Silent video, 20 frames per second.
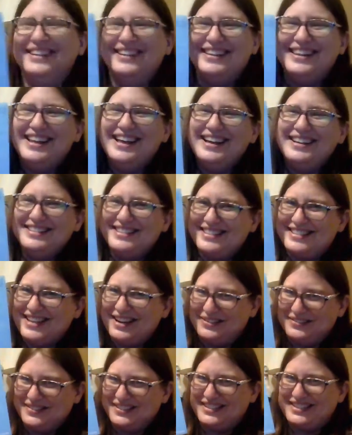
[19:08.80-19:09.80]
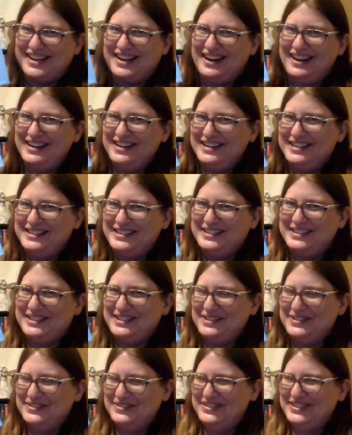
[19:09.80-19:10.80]
That sounds kind of
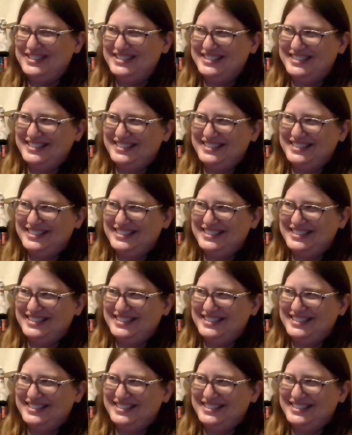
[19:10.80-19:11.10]
cute.